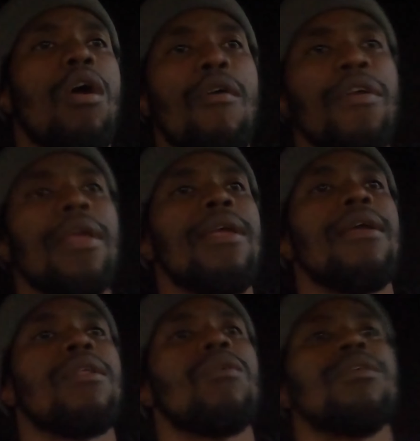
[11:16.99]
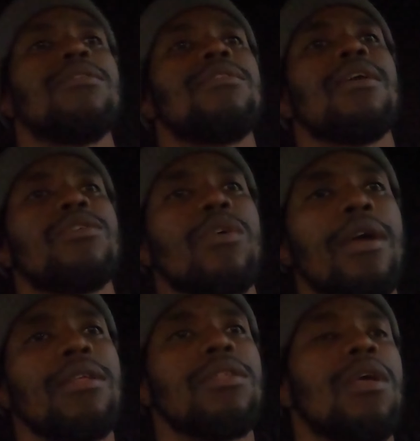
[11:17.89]
curry and all these things,
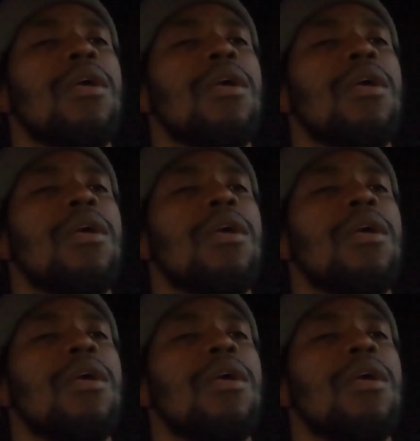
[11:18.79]
right?